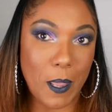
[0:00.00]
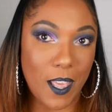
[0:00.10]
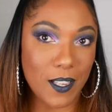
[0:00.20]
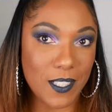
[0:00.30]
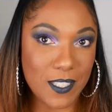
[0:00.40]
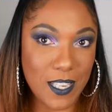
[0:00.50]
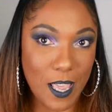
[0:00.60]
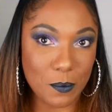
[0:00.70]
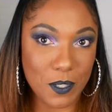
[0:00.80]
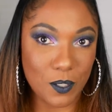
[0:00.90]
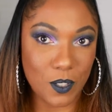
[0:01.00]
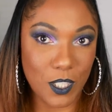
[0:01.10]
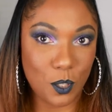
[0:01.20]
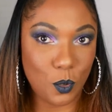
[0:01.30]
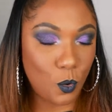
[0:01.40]
palette. It's
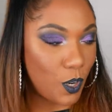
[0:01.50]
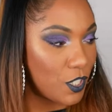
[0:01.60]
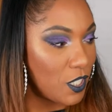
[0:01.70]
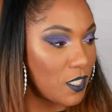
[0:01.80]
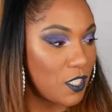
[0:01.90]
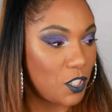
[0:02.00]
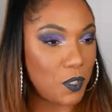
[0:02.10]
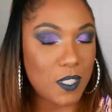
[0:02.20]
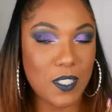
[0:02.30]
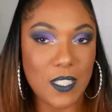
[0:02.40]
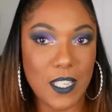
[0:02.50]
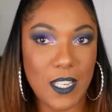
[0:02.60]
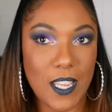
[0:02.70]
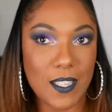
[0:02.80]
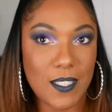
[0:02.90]
absolutely gorgeous. As you can see,
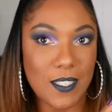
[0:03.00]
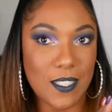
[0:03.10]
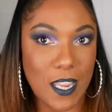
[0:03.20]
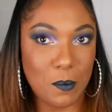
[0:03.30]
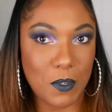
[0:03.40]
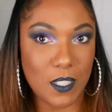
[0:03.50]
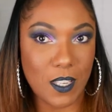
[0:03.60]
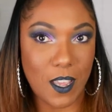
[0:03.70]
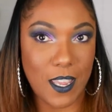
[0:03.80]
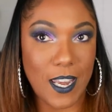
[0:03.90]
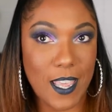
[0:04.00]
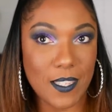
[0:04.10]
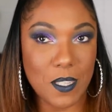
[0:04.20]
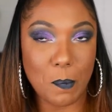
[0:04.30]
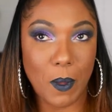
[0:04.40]
it has the same design
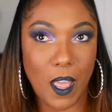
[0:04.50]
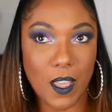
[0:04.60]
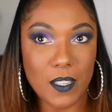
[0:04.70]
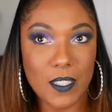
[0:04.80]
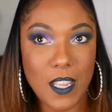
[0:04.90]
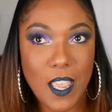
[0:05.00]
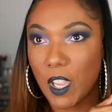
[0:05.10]
as the box.